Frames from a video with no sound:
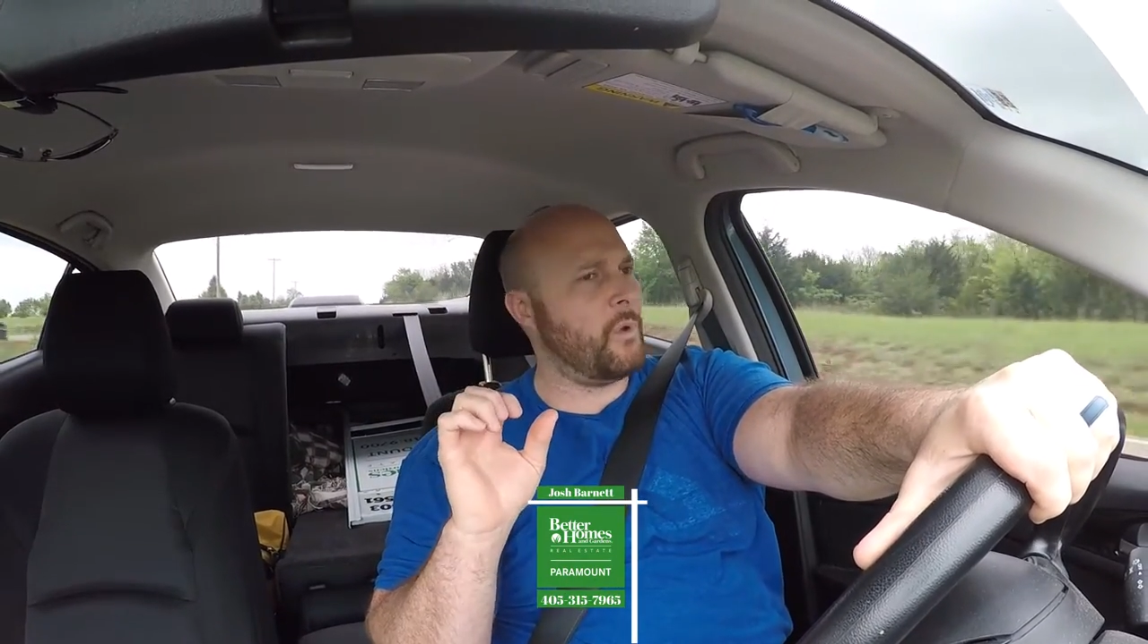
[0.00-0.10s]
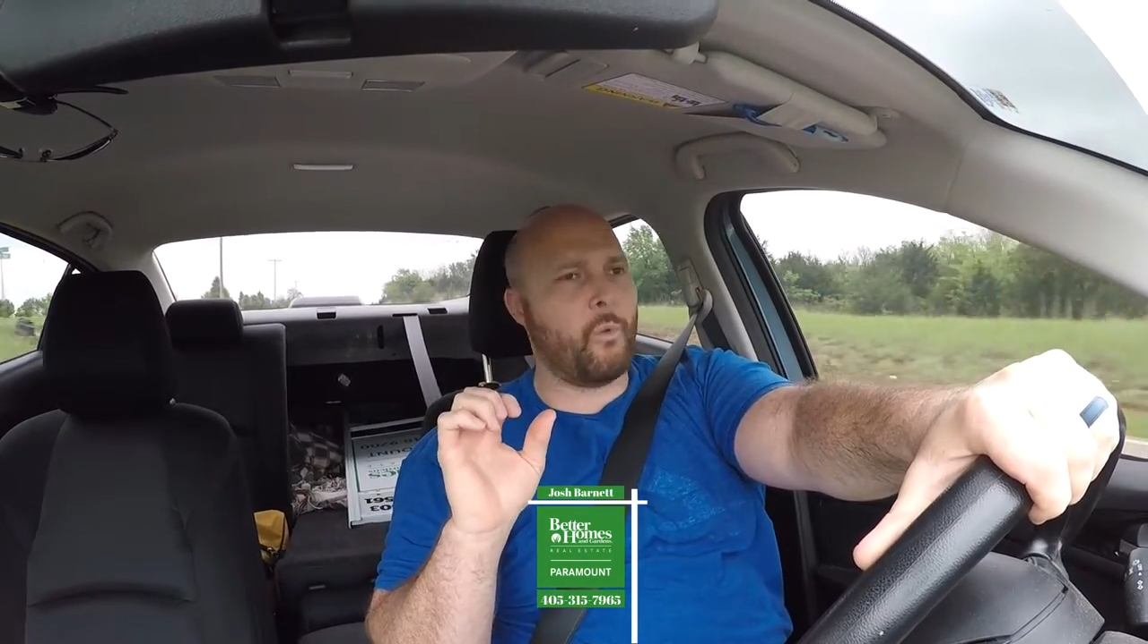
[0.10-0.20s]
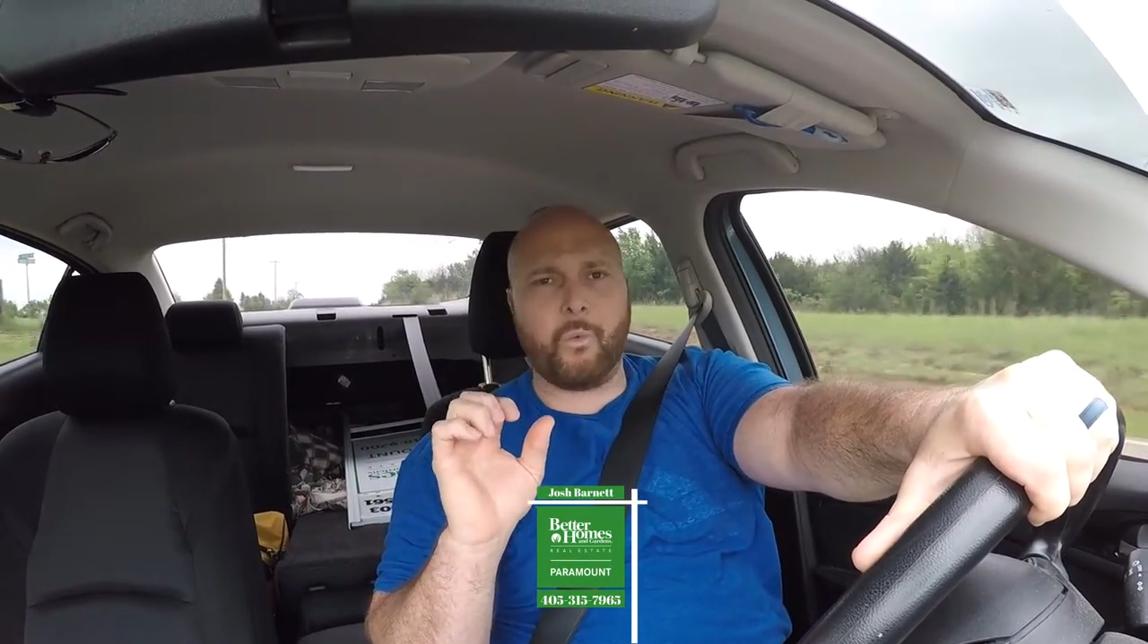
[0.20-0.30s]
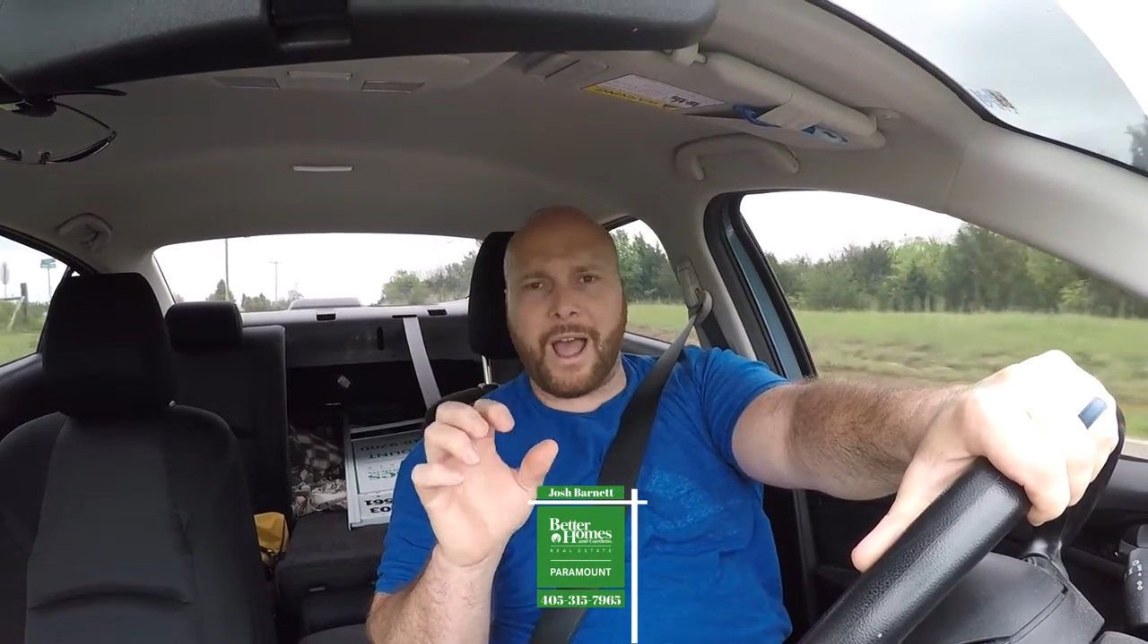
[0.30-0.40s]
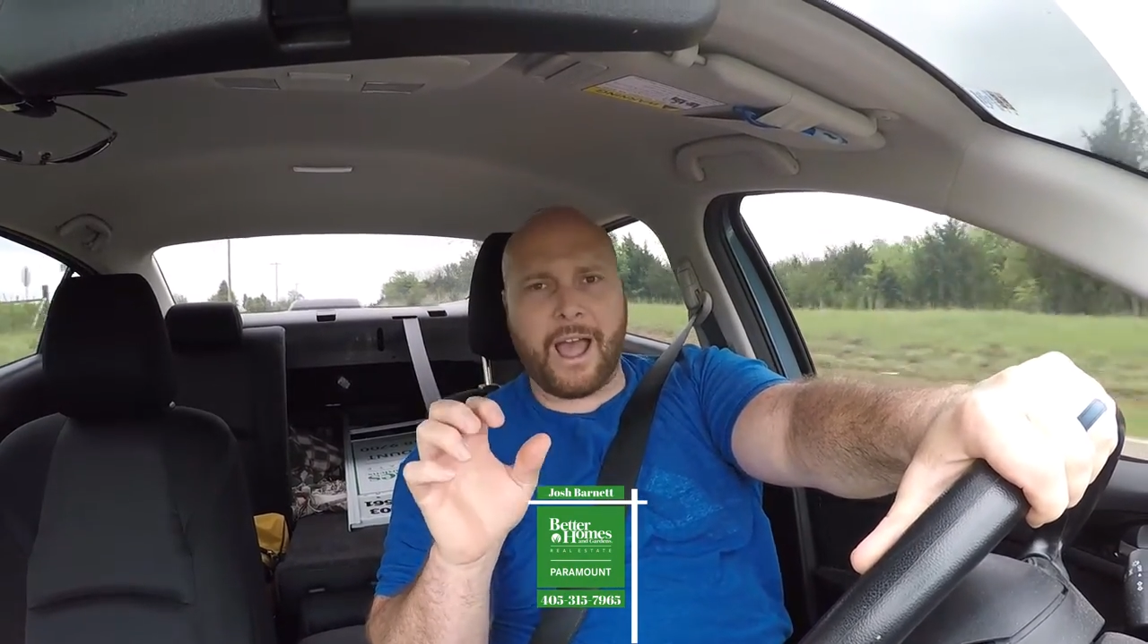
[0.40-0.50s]

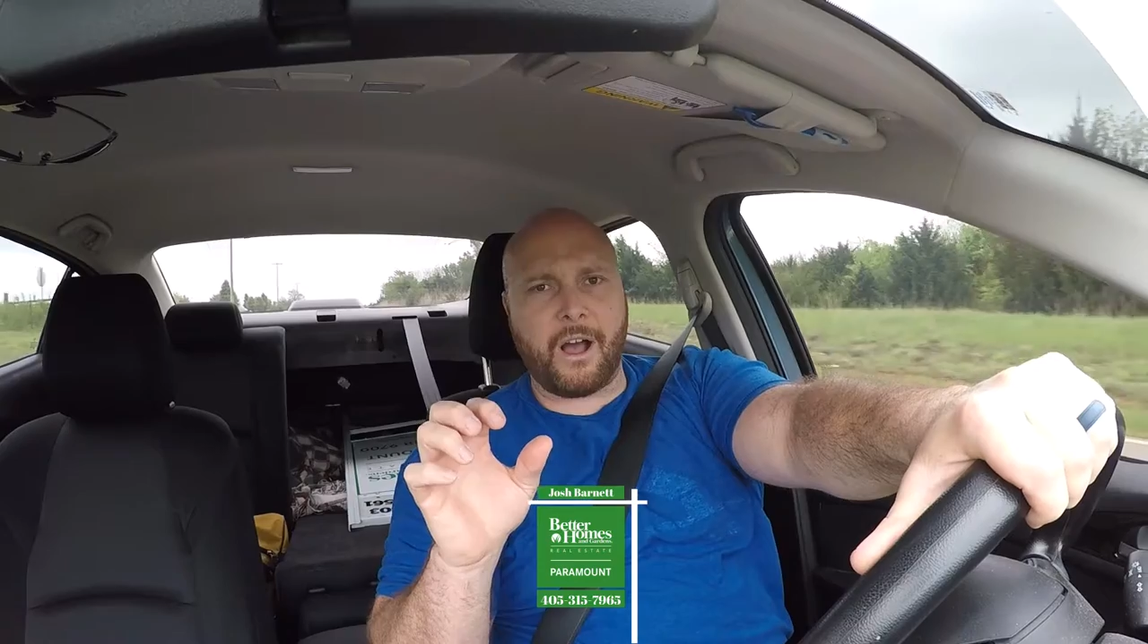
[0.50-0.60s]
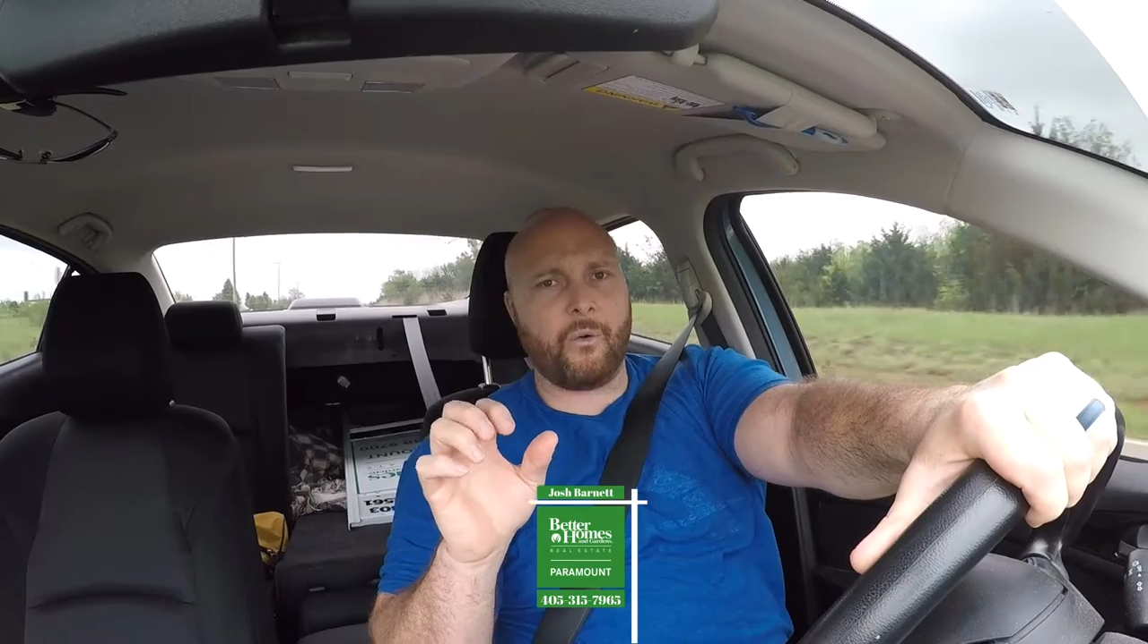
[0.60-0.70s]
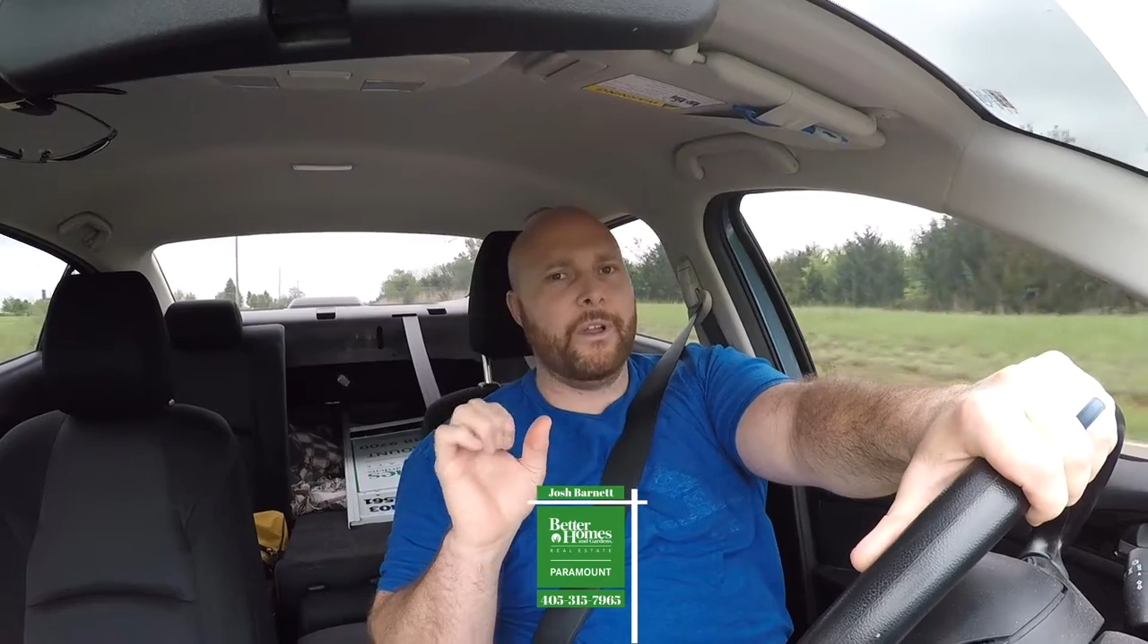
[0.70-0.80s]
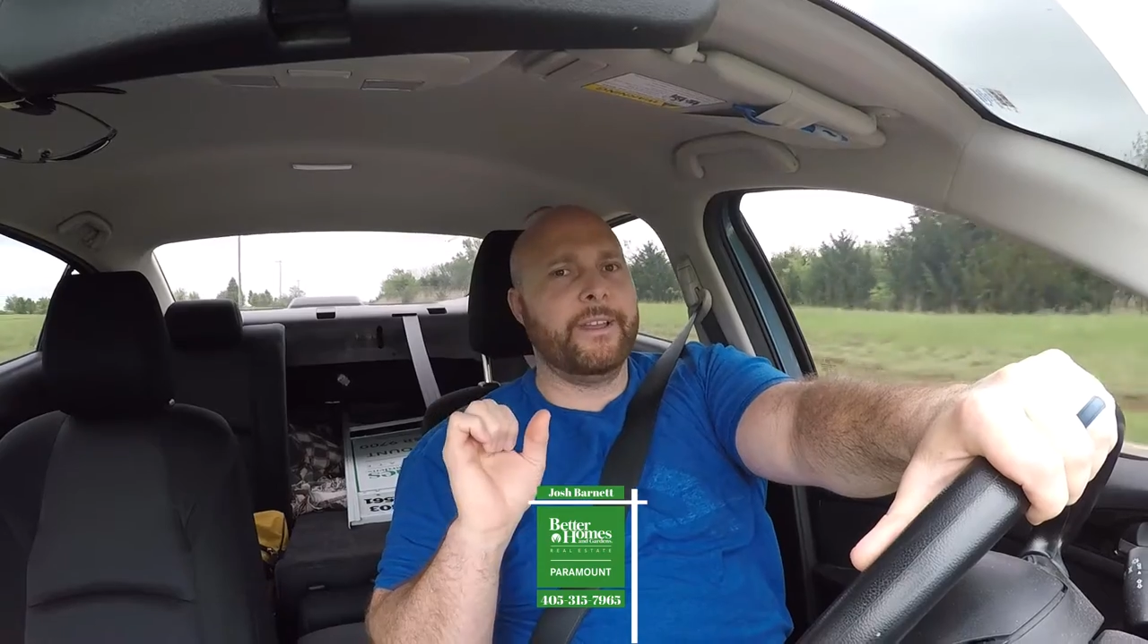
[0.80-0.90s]
Wow.